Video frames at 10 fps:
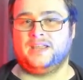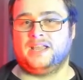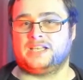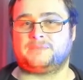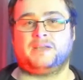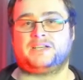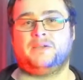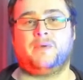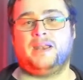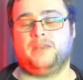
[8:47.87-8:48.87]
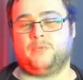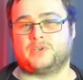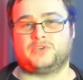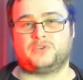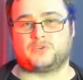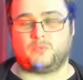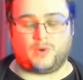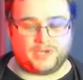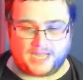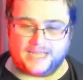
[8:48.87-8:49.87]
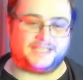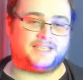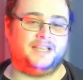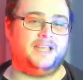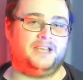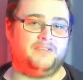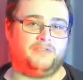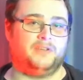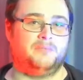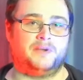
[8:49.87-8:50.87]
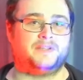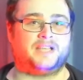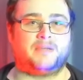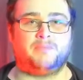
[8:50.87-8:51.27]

especially when it wasn't just one isolated follow bot attack,